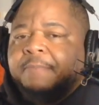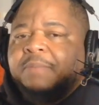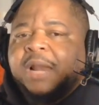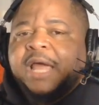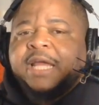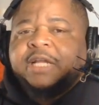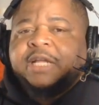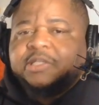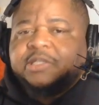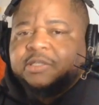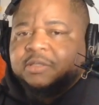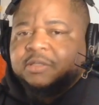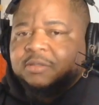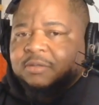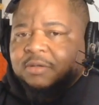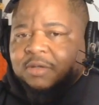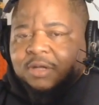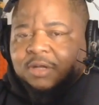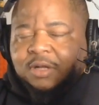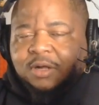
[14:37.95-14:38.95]
blanks
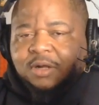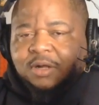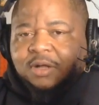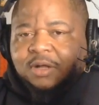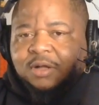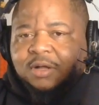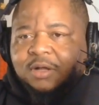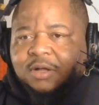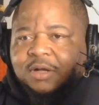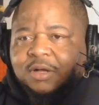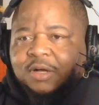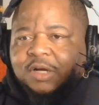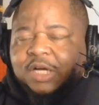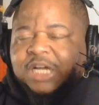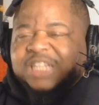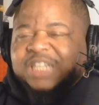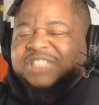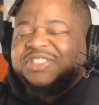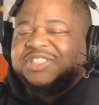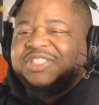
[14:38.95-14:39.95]

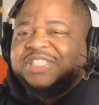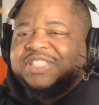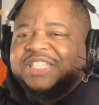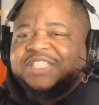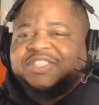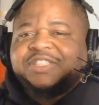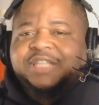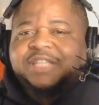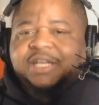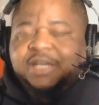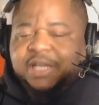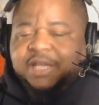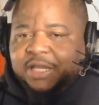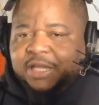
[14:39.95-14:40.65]
consistently.